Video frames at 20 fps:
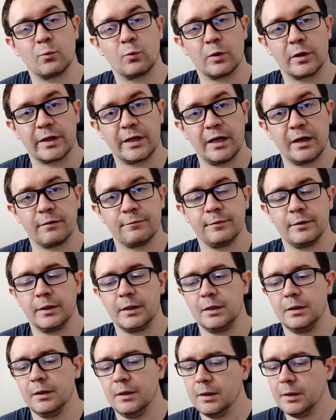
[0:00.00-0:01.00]
work
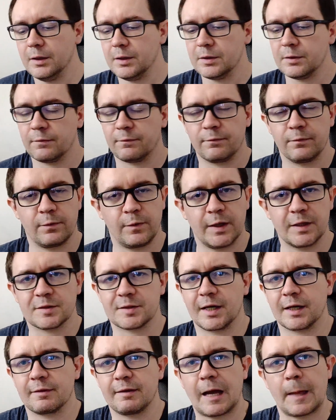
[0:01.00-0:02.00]
carefully, things
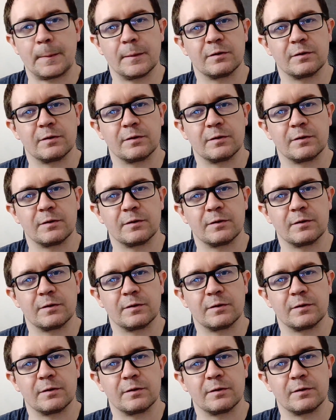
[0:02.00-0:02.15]
like that.